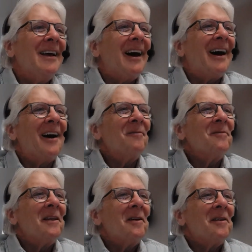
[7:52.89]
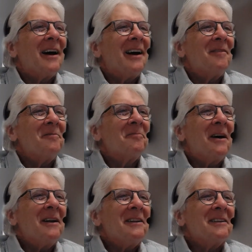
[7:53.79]

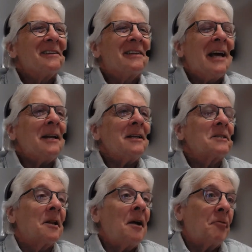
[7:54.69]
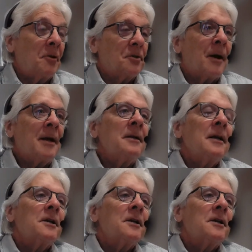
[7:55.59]
But debt is leverage, right?